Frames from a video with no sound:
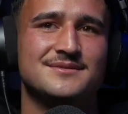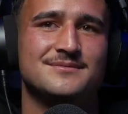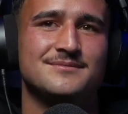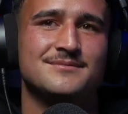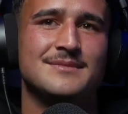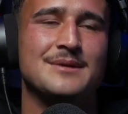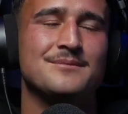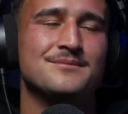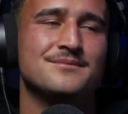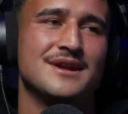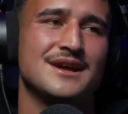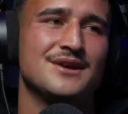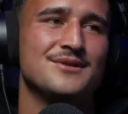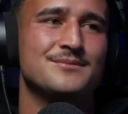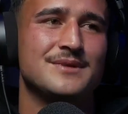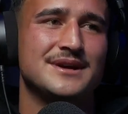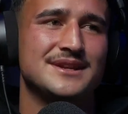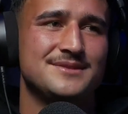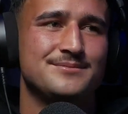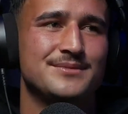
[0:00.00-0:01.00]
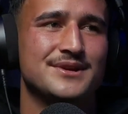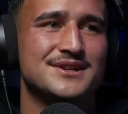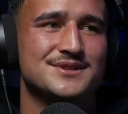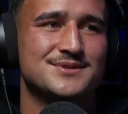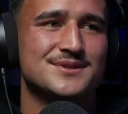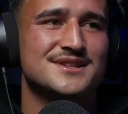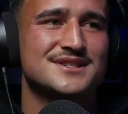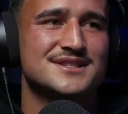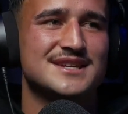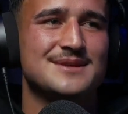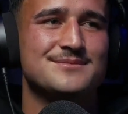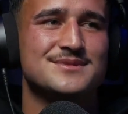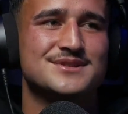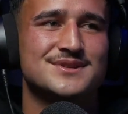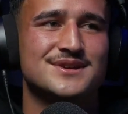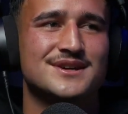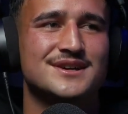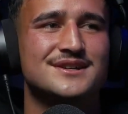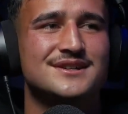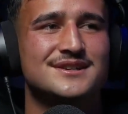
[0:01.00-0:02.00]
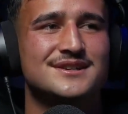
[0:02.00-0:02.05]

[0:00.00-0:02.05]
Mum, like all my parents were the same as well.